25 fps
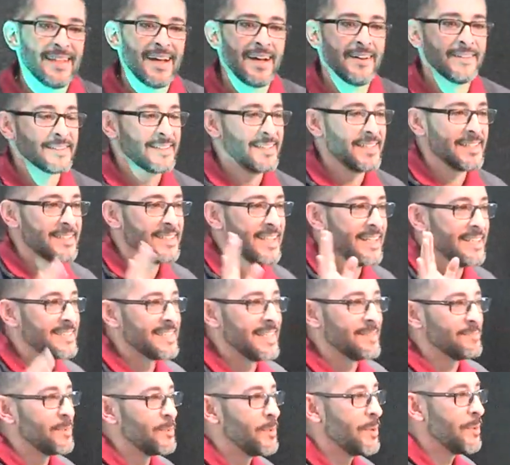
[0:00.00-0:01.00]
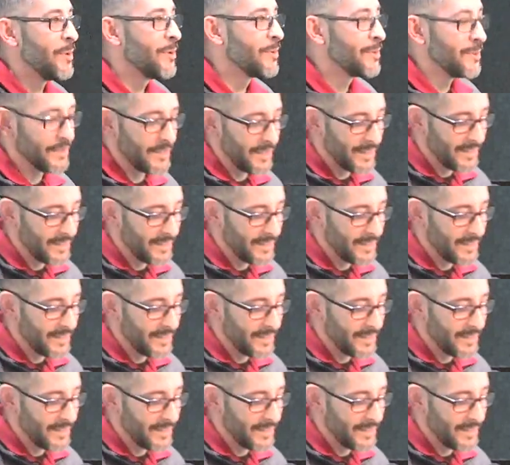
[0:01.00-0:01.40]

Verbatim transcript: I was going to say something. We won't go